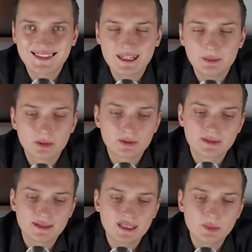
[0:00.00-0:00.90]
tip,
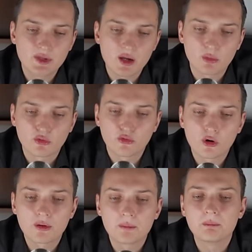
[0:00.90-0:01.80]
tip number
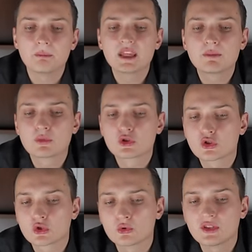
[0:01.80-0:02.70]
four, meme
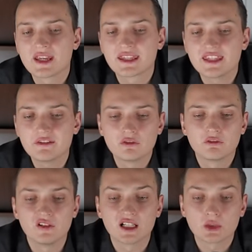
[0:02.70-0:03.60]
should give
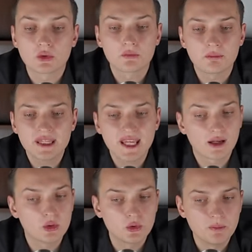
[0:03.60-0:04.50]
value. Be a
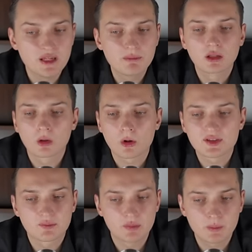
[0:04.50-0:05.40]
good meme,
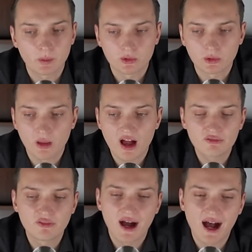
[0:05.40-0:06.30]
cause people to
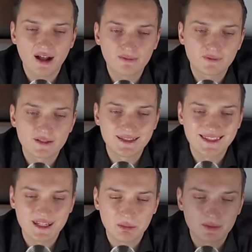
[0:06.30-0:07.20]
laugh, alpha
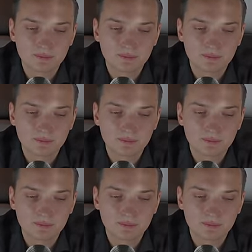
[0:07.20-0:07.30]
tip.